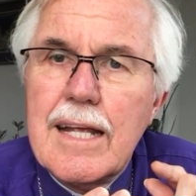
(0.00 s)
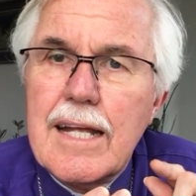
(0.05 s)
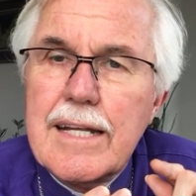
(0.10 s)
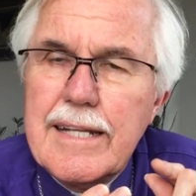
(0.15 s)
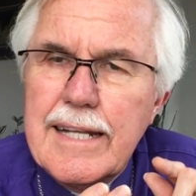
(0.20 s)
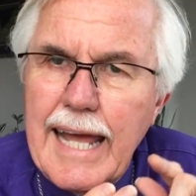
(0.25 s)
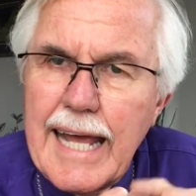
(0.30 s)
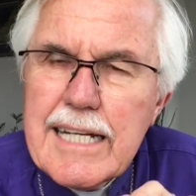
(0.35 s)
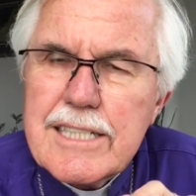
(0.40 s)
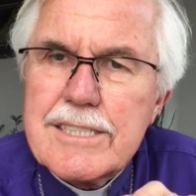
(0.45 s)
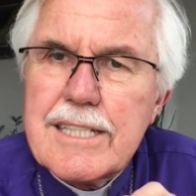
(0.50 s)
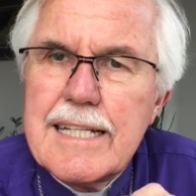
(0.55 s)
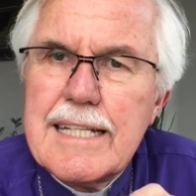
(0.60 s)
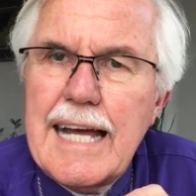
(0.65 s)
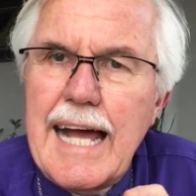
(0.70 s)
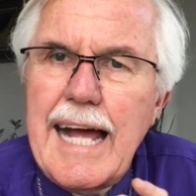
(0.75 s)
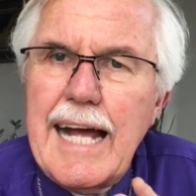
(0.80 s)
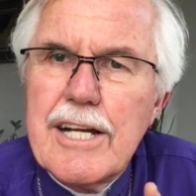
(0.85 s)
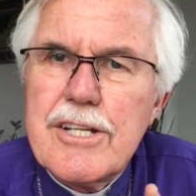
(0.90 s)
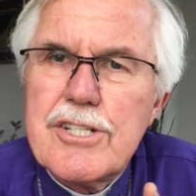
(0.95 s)
Next, they
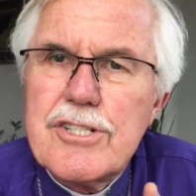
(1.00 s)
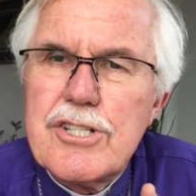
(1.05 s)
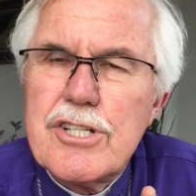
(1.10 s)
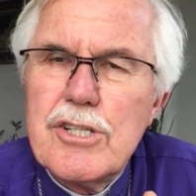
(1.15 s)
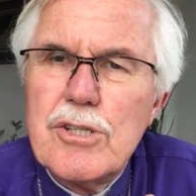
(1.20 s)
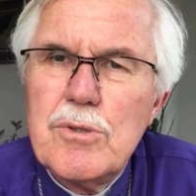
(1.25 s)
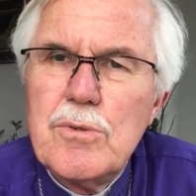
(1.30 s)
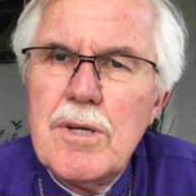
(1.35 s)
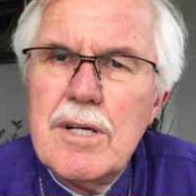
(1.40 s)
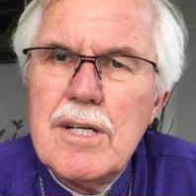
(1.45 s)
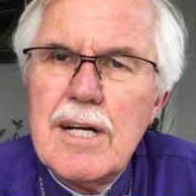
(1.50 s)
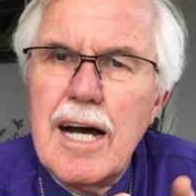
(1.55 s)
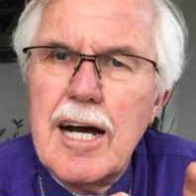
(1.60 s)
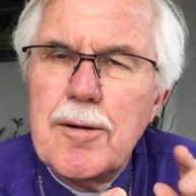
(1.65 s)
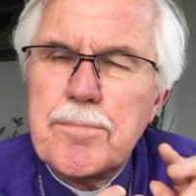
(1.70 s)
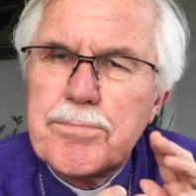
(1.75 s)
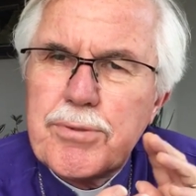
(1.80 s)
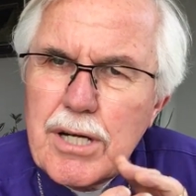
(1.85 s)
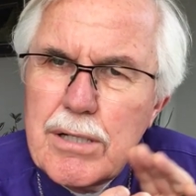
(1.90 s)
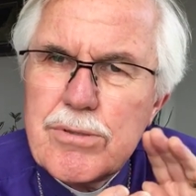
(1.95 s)
had to
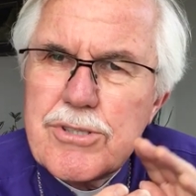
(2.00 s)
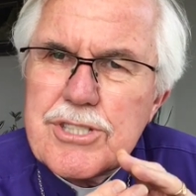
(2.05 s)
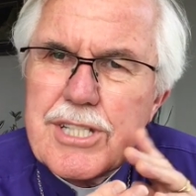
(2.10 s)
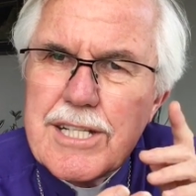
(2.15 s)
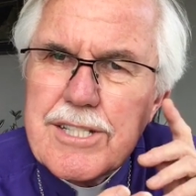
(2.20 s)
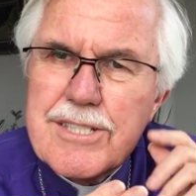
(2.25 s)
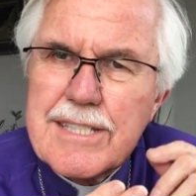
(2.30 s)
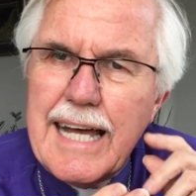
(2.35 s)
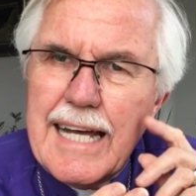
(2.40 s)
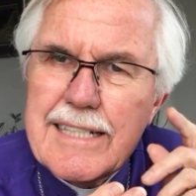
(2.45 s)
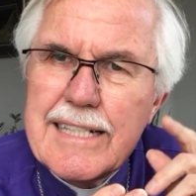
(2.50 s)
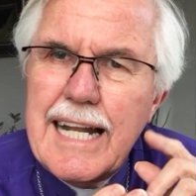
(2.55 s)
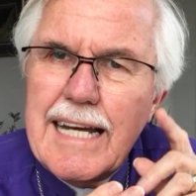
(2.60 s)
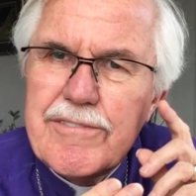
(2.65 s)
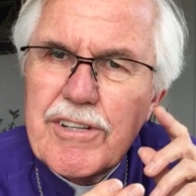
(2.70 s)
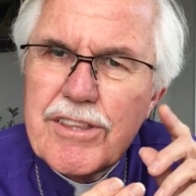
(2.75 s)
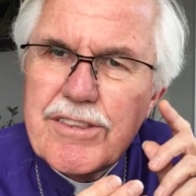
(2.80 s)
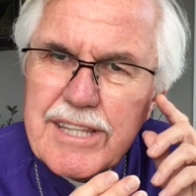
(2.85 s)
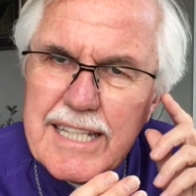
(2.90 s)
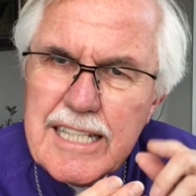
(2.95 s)
process that and
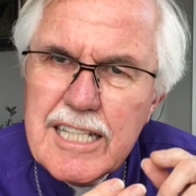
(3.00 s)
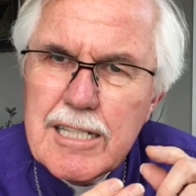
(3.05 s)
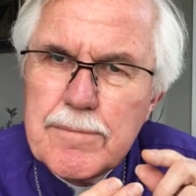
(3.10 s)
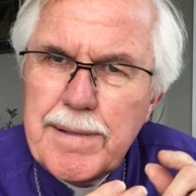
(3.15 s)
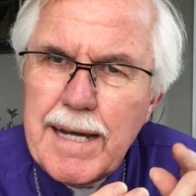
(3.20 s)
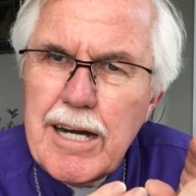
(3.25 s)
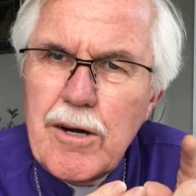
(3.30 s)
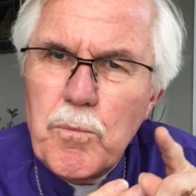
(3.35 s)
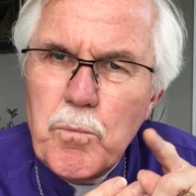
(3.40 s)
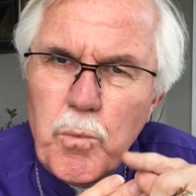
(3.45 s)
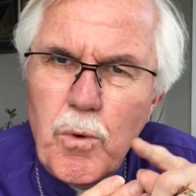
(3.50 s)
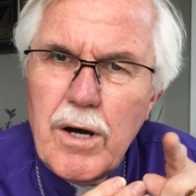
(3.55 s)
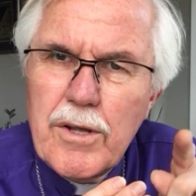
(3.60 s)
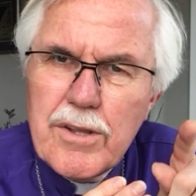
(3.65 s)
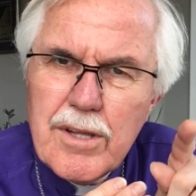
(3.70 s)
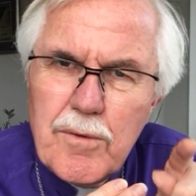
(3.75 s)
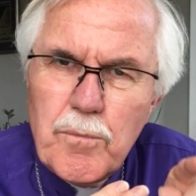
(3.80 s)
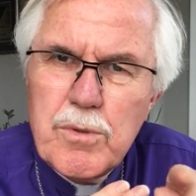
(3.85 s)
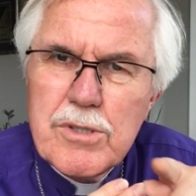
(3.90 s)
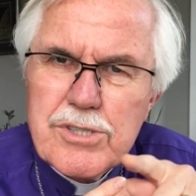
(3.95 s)
have a think about
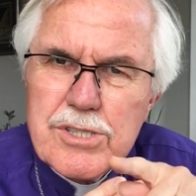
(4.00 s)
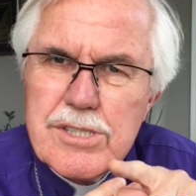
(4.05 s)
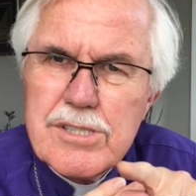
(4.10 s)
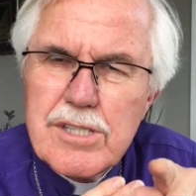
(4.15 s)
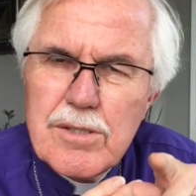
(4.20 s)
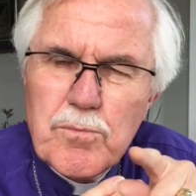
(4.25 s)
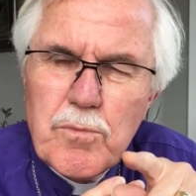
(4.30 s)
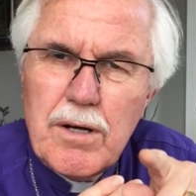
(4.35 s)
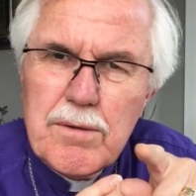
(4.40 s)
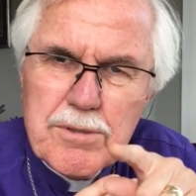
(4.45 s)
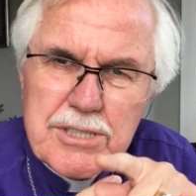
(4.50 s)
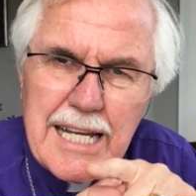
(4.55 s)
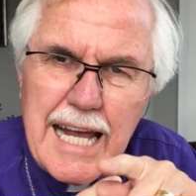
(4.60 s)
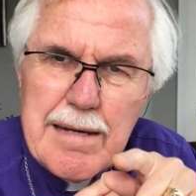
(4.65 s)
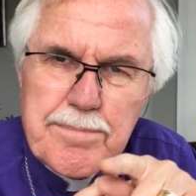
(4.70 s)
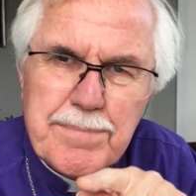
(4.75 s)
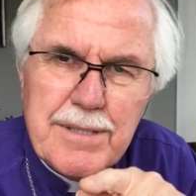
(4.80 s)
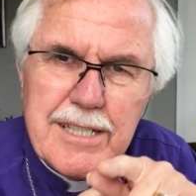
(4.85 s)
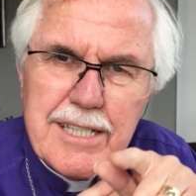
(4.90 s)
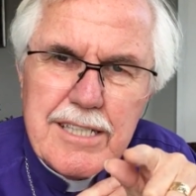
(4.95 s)
what's
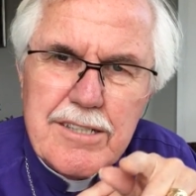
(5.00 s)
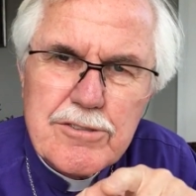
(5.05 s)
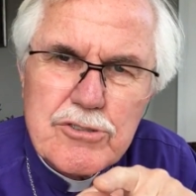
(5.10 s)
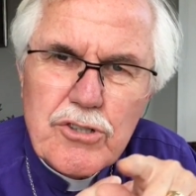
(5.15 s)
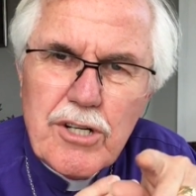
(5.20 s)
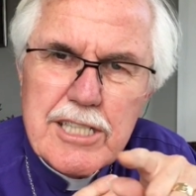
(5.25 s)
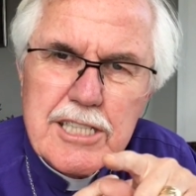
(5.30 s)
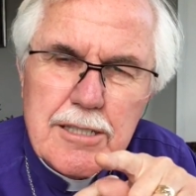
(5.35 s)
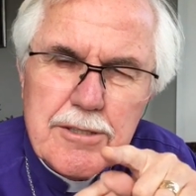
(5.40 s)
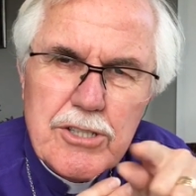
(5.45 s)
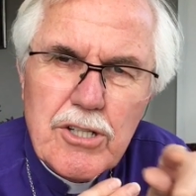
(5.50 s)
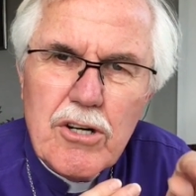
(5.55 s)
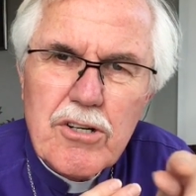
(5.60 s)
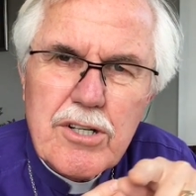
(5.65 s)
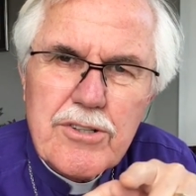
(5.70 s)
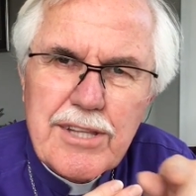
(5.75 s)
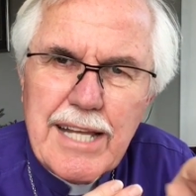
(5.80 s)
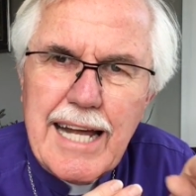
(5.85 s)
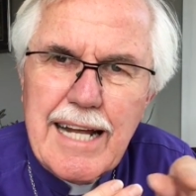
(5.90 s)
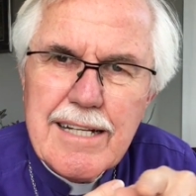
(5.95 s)
happening. You're trying to
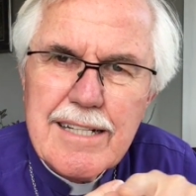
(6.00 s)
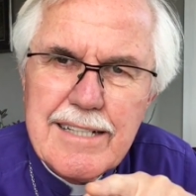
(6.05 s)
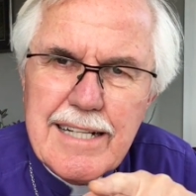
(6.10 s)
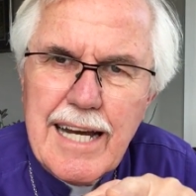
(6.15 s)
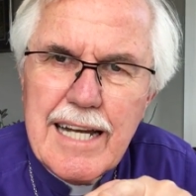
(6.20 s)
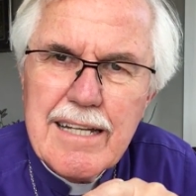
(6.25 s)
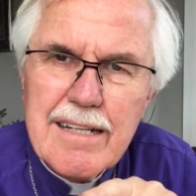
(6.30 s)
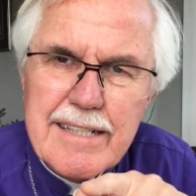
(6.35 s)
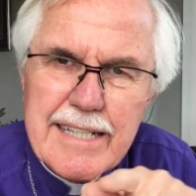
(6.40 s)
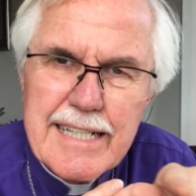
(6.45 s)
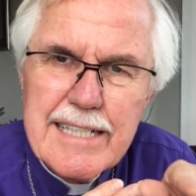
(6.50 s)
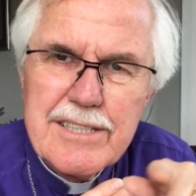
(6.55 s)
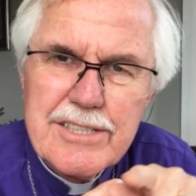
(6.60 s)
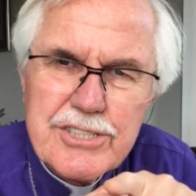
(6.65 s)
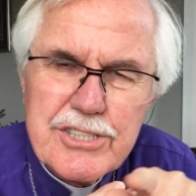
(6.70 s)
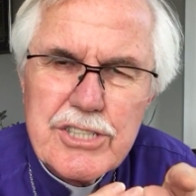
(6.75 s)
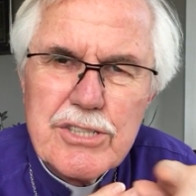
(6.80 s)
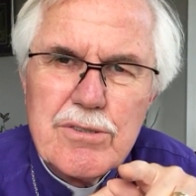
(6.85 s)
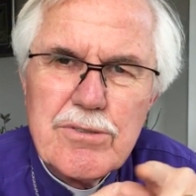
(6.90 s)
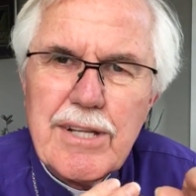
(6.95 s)
knock that nail
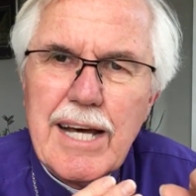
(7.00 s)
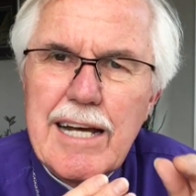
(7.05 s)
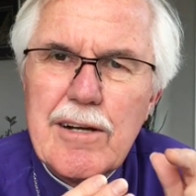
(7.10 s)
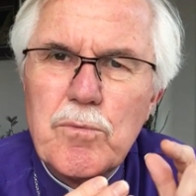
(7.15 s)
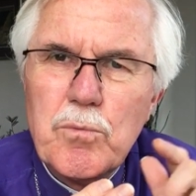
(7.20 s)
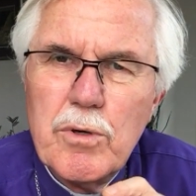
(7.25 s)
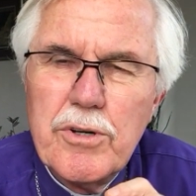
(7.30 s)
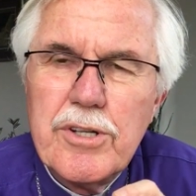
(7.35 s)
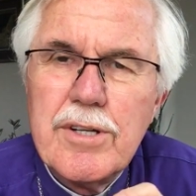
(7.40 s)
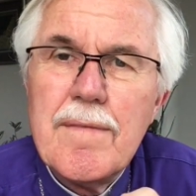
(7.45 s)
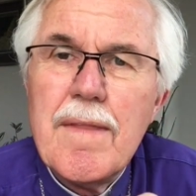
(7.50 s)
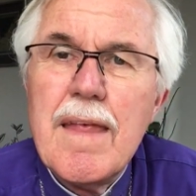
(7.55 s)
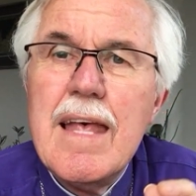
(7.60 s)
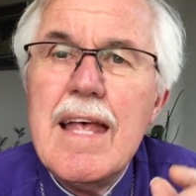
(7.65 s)
into that wood.